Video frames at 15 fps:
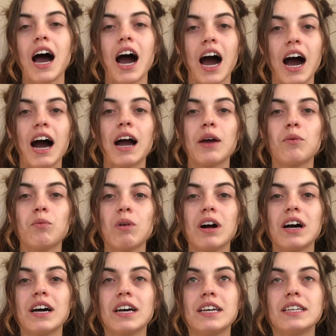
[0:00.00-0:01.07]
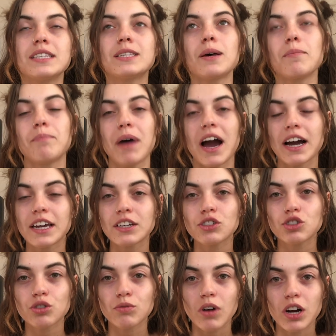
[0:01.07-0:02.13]
I was back in
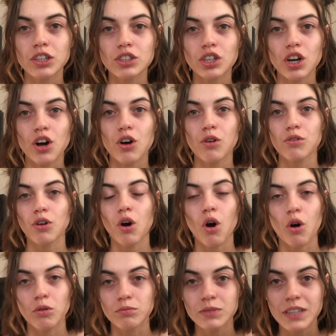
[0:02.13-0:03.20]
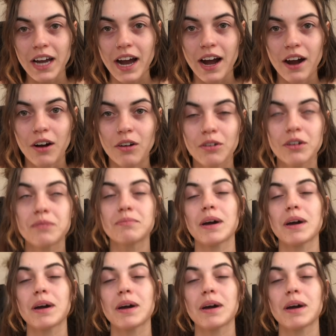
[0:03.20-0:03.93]
Toronto, the hometown.